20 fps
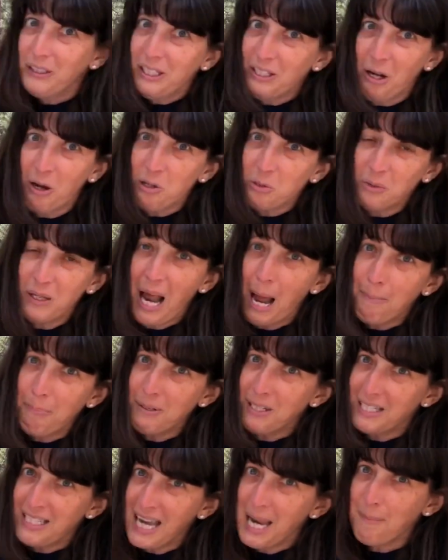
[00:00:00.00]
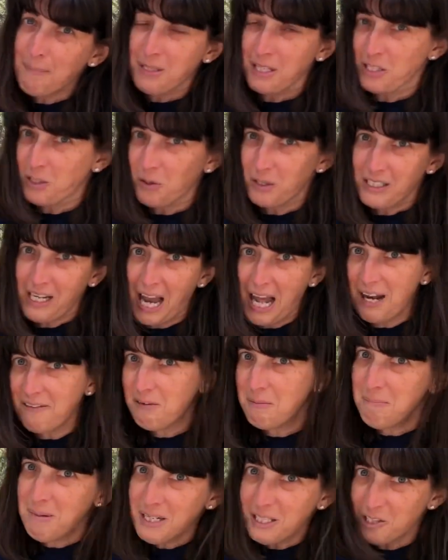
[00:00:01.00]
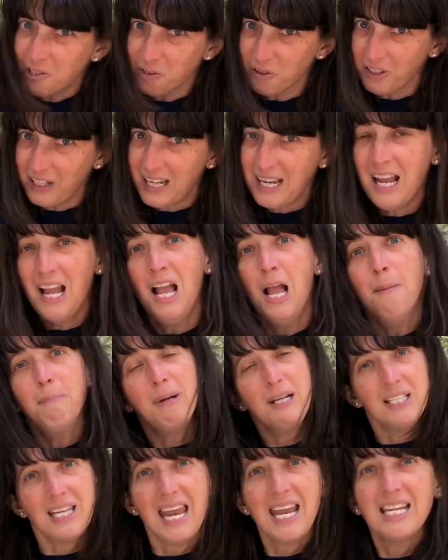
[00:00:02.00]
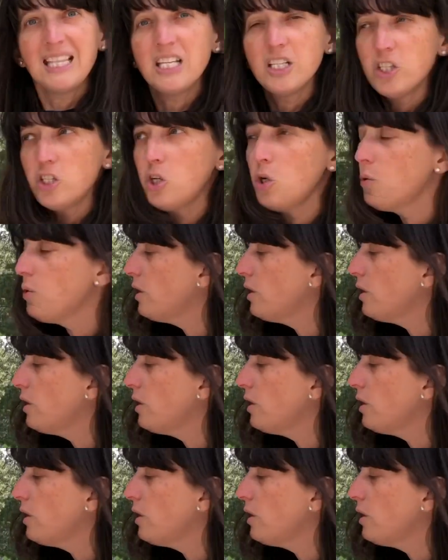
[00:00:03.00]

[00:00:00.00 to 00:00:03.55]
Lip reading: knows what happened to Tamsin, so it's kind of a mystery. But take this tour